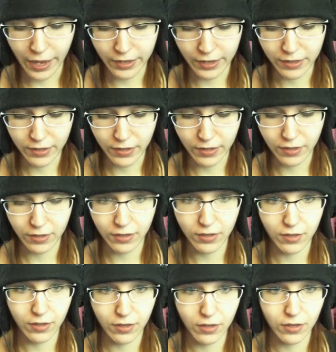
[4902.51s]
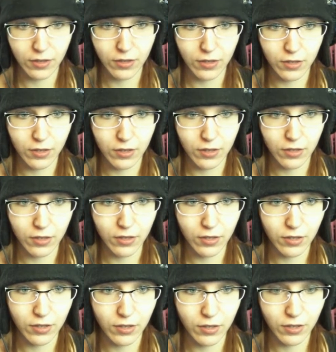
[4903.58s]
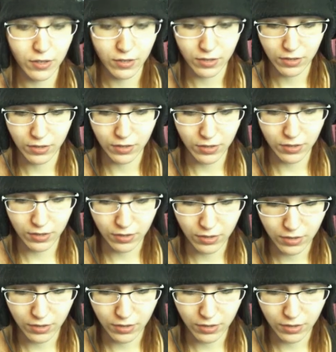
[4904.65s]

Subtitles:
jeez, that Toradora box set is expensive.